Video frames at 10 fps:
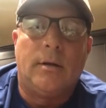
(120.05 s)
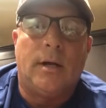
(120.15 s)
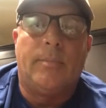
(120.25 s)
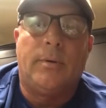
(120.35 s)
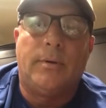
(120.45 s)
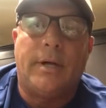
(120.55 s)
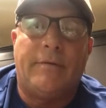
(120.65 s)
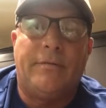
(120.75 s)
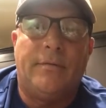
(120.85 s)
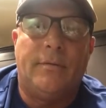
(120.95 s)
I pulled
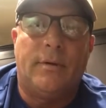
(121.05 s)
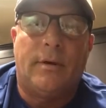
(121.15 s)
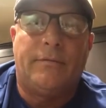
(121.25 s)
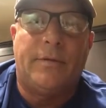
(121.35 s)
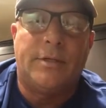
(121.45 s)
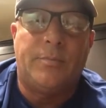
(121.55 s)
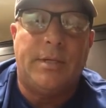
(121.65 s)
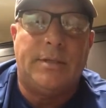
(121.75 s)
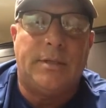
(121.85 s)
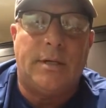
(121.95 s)
off this
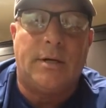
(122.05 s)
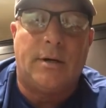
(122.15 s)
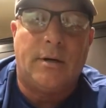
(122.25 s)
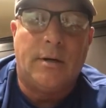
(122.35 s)
piece here.